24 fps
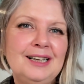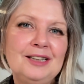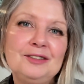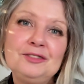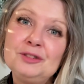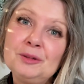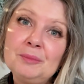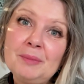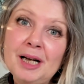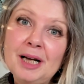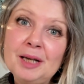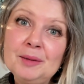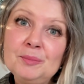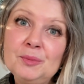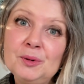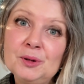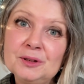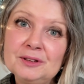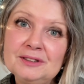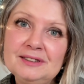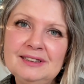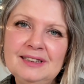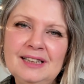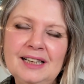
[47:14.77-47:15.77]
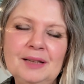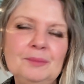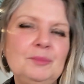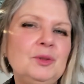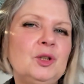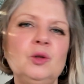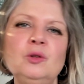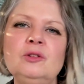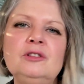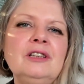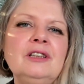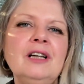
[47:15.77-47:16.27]
for my birthday,
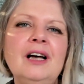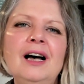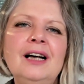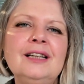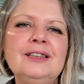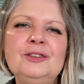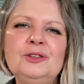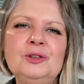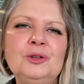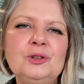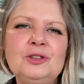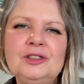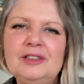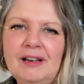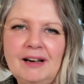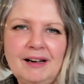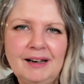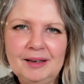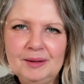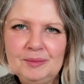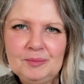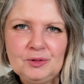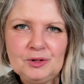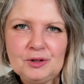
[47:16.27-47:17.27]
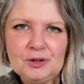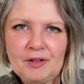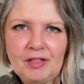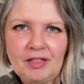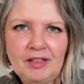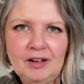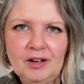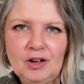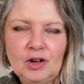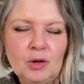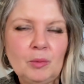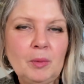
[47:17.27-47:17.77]
because he had no time to
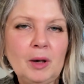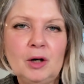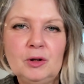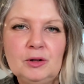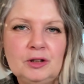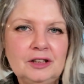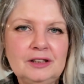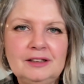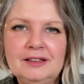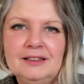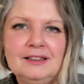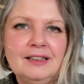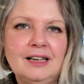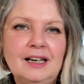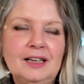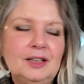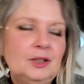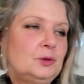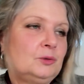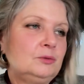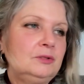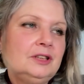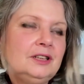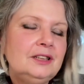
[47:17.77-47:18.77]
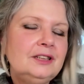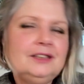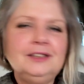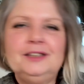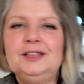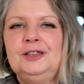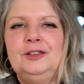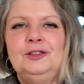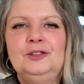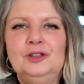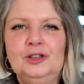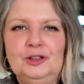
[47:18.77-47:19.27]
think about it, and I really
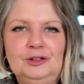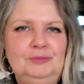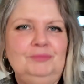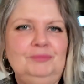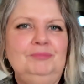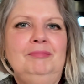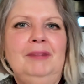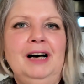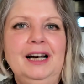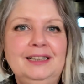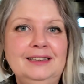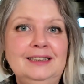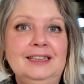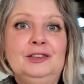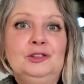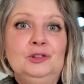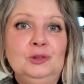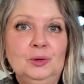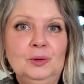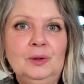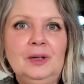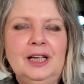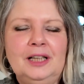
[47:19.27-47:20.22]
did not mind at all.